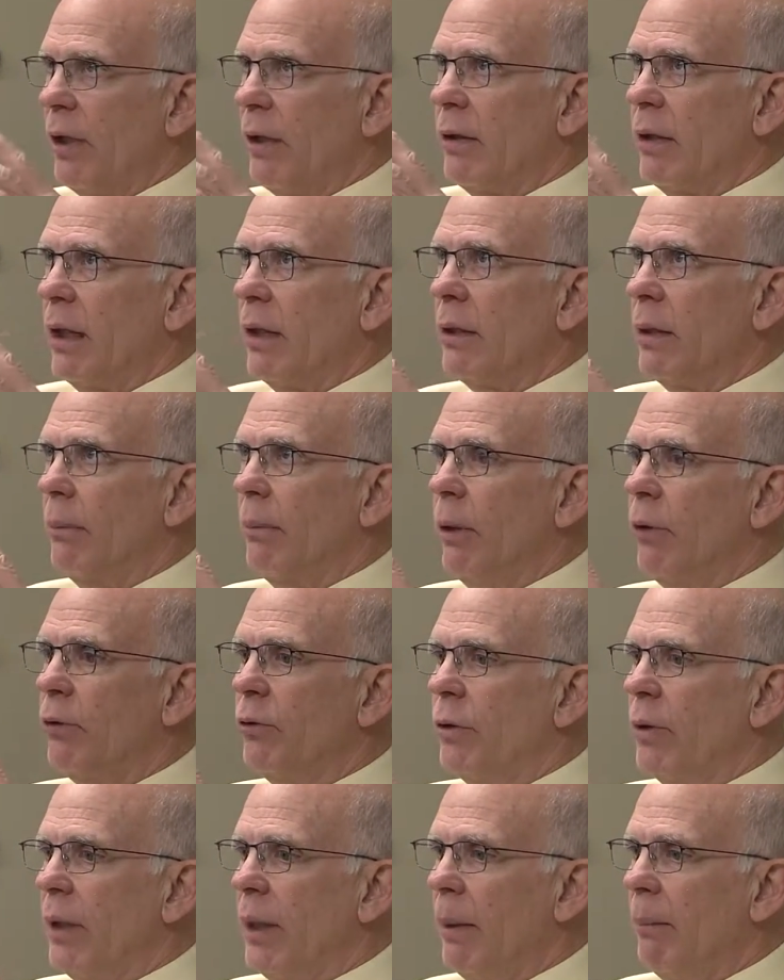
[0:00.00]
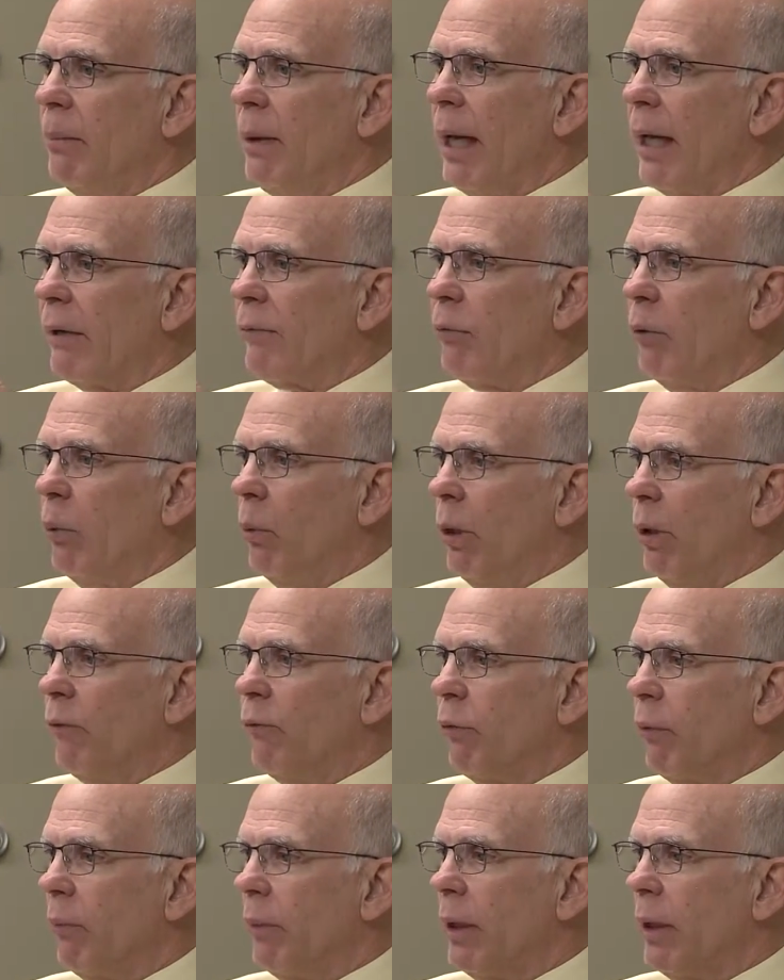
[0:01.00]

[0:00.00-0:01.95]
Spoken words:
I think the most impactful one for